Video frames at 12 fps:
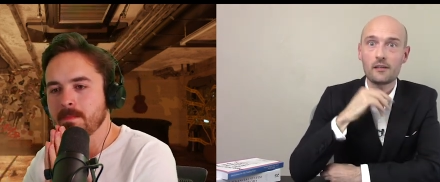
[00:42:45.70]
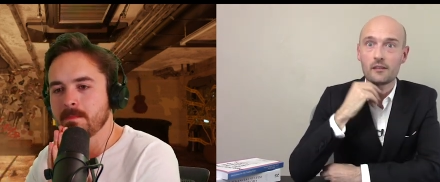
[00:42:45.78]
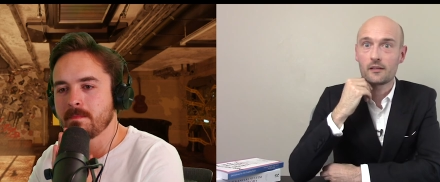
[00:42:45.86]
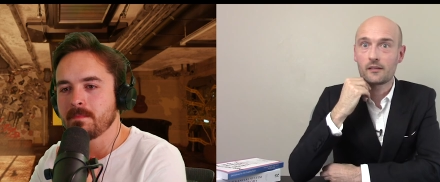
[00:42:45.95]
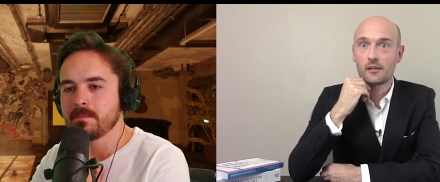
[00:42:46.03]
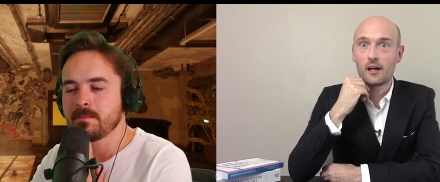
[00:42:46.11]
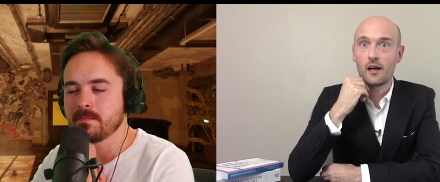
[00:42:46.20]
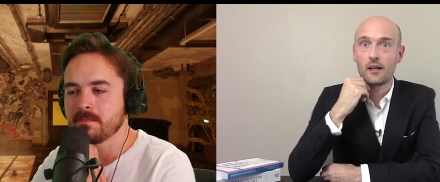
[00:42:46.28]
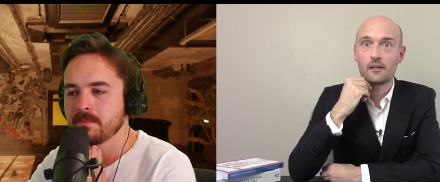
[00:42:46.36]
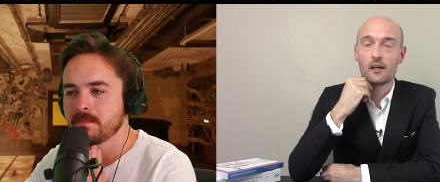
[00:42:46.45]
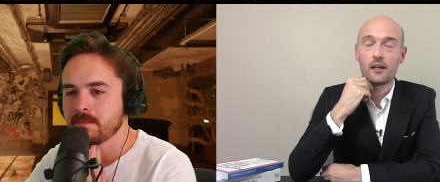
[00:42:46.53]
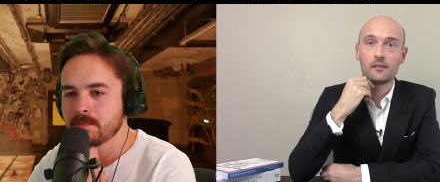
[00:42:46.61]
Speaker 1: it
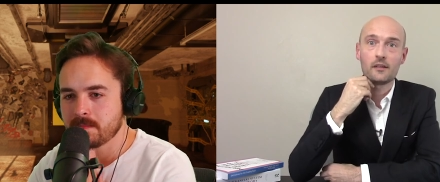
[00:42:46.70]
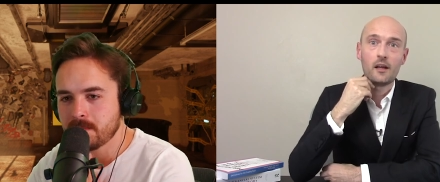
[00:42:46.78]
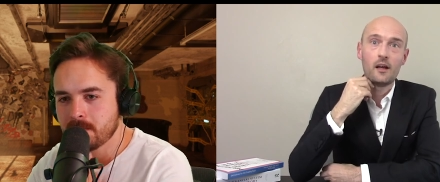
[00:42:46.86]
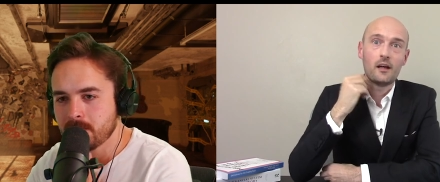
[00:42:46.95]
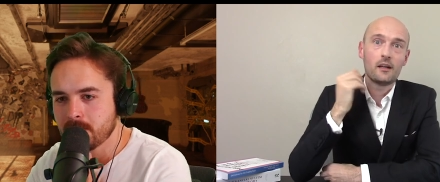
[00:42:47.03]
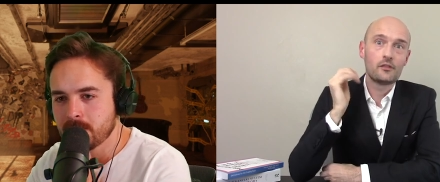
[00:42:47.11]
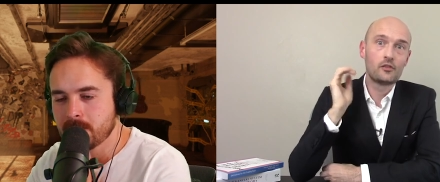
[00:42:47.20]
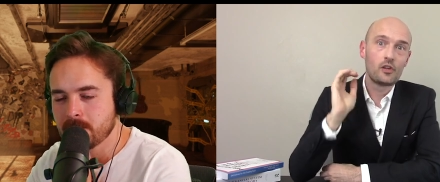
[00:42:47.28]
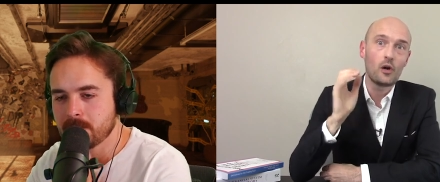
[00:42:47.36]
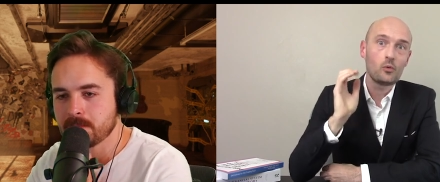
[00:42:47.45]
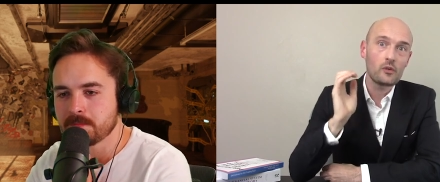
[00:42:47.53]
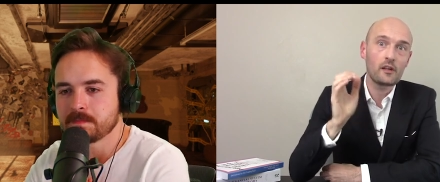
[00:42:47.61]
aside, and
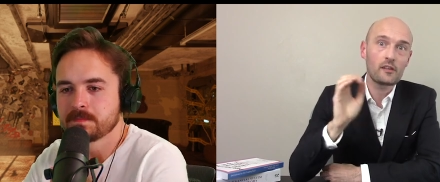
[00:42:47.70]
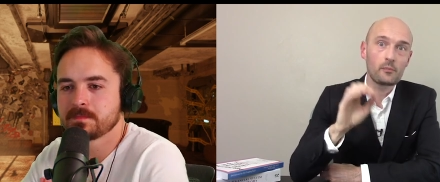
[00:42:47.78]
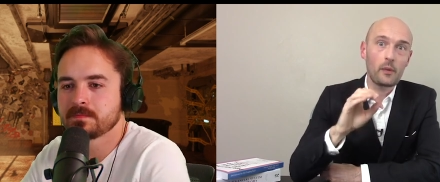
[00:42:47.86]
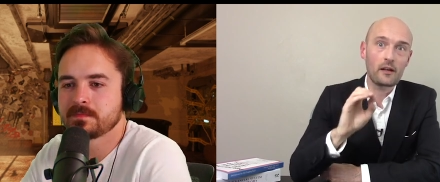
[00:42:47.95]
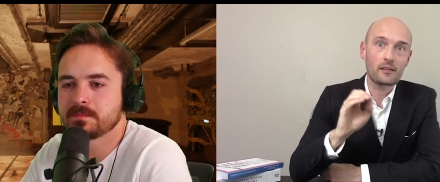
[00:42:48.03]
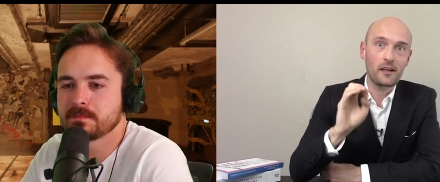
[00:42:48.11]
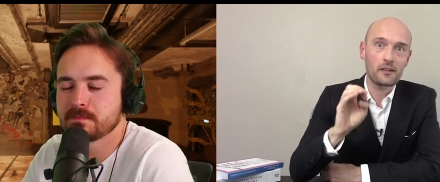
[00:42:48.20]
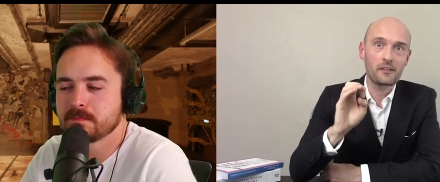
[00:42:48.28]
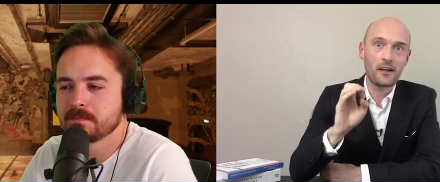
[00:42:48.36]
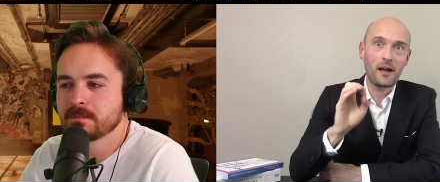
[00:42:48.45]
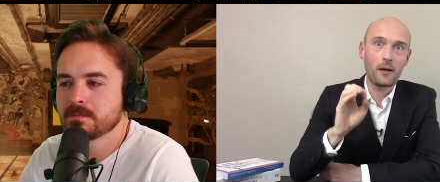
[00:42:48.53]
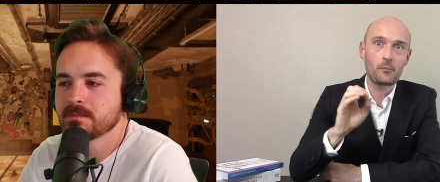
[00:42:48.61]
don't expect that
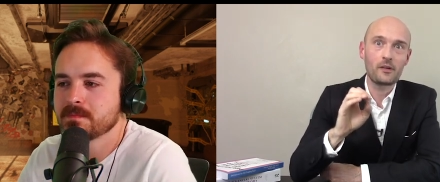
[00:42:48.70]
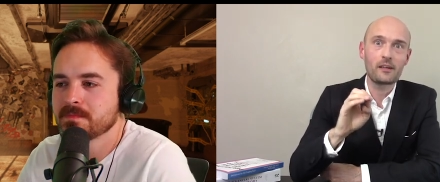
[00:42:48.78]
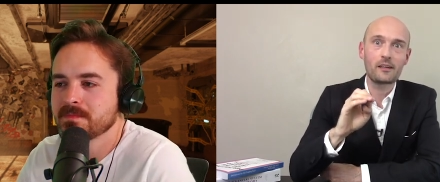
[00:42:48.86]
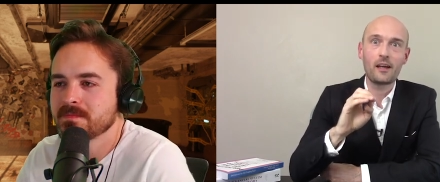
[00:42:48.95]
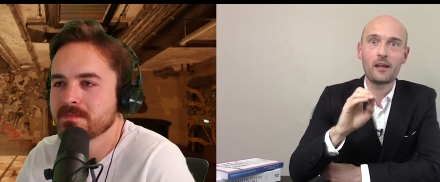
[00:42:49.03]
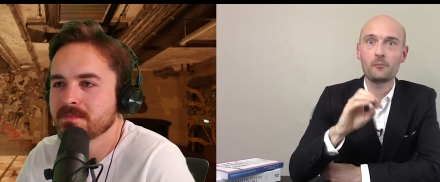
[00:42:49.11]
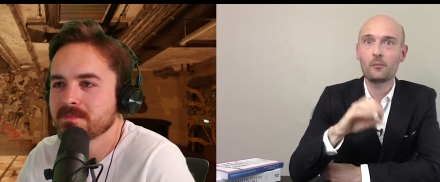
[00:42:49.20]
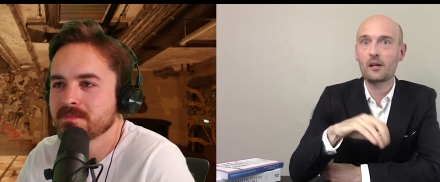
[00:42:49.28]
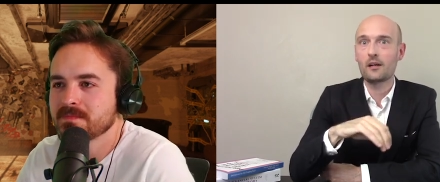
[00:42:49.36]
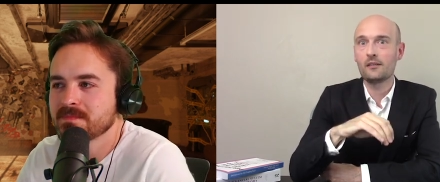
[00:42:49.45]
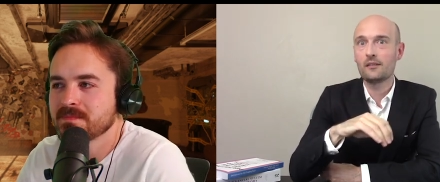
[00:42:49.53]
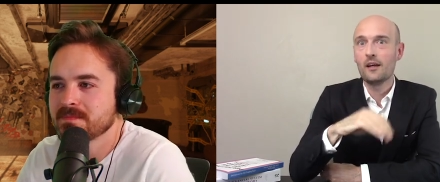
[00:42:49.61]
to happen again.
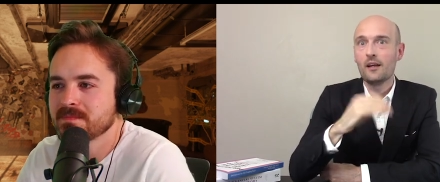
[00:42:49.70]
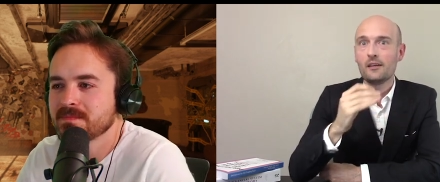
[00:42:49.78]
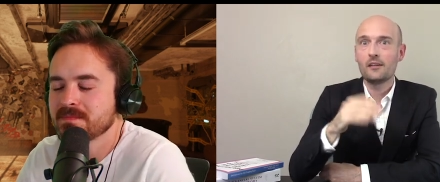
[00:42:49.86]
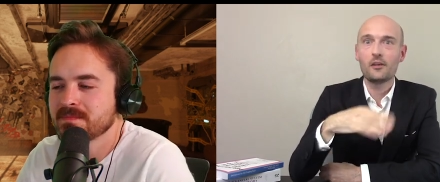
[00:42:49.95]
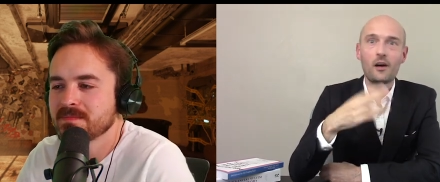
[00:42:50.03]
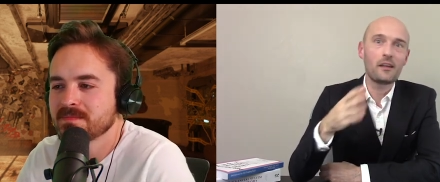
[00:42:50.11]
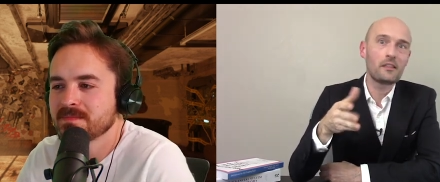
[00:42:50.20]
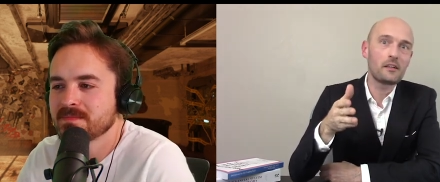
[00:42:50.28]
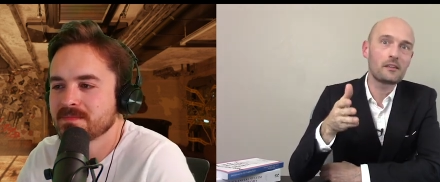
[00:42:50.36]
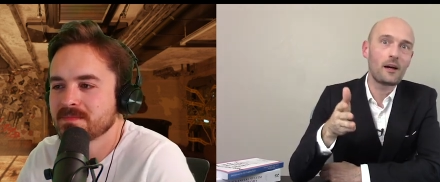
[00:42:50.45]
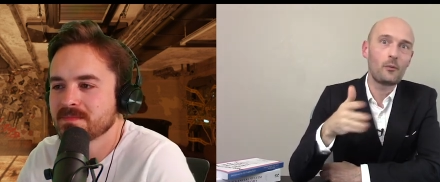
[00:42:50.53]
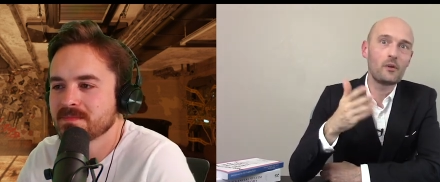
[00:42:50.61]
Because, you know, I
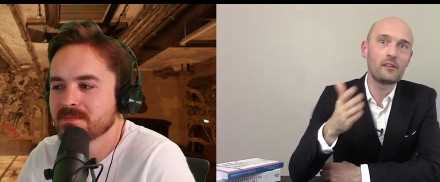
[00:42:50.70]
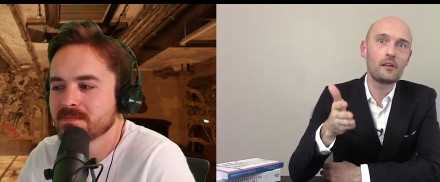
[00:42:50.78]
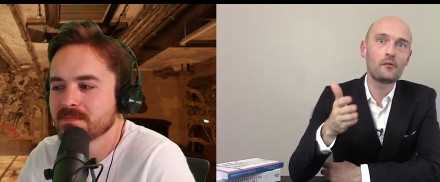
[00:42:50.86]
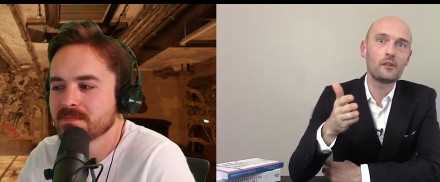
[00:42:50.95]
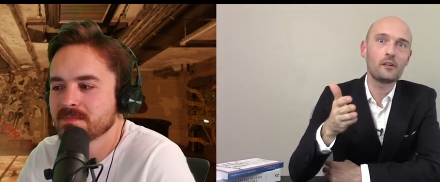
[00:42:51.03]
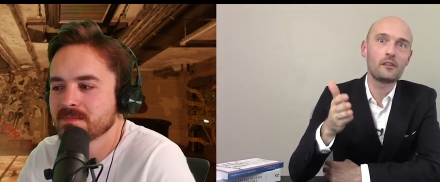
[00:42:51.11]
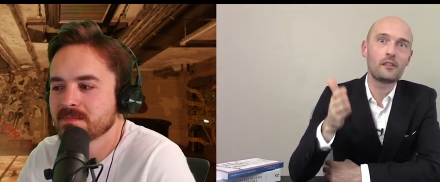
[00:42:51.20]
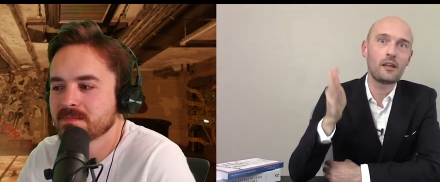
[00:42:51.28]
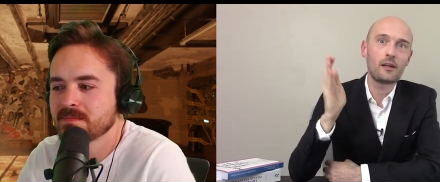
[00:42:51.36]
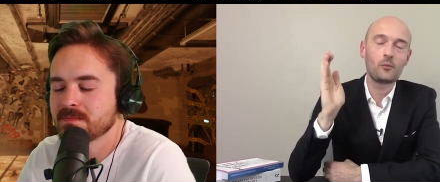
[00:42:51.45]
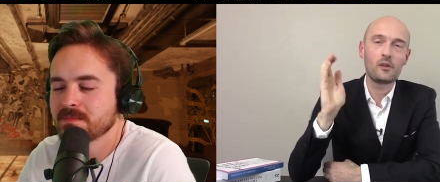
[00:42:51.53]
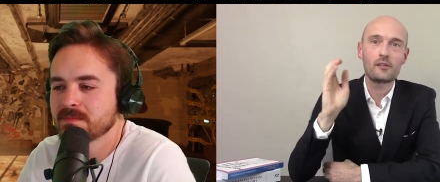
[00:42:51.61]
think that was even the
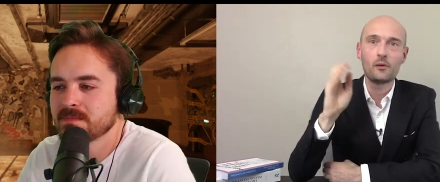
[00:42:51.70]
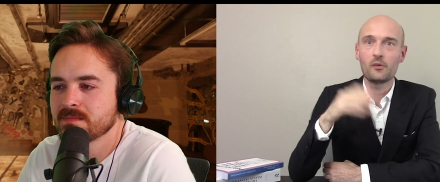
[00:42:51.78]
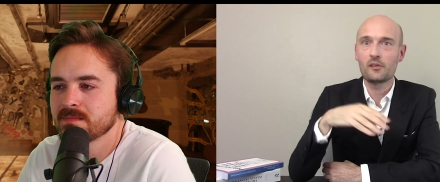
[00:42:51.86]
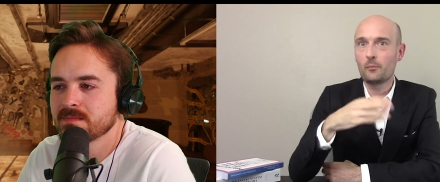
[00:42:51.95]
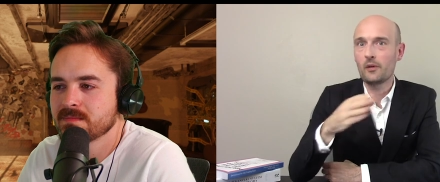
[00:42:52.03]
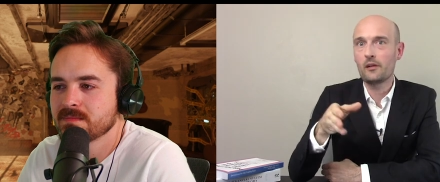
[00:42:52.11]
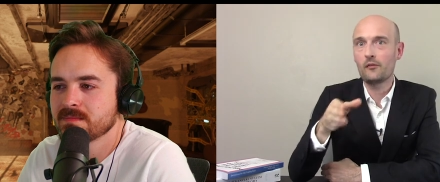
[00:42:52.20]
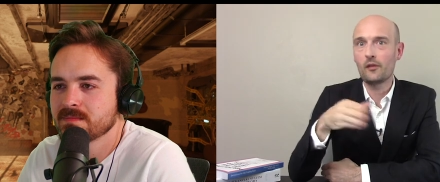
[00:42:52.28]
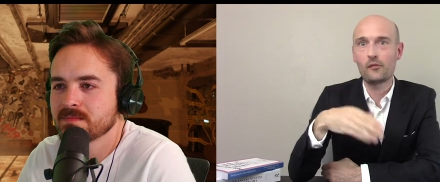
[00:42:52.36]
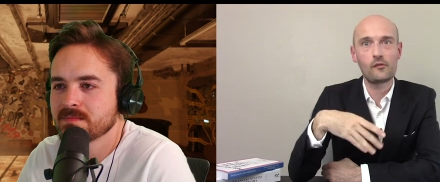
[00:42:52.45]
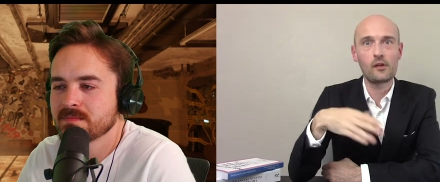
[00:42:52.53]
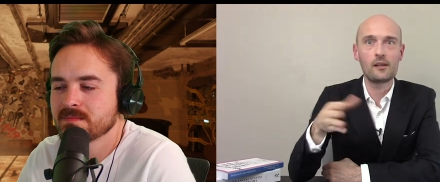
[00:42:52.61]
thing was there was a bit of a
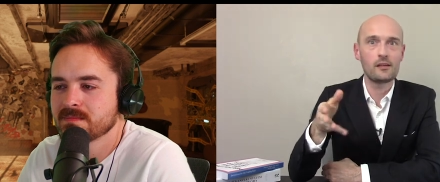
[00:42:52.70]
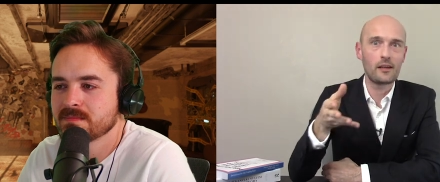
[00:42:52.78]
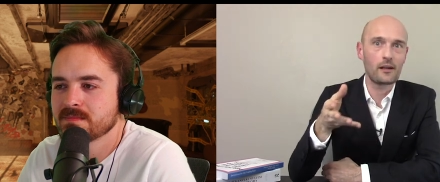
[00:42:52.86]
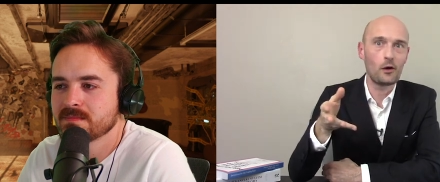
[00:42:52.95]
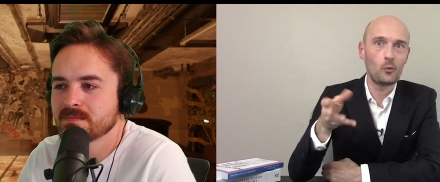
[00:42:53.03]
feeling a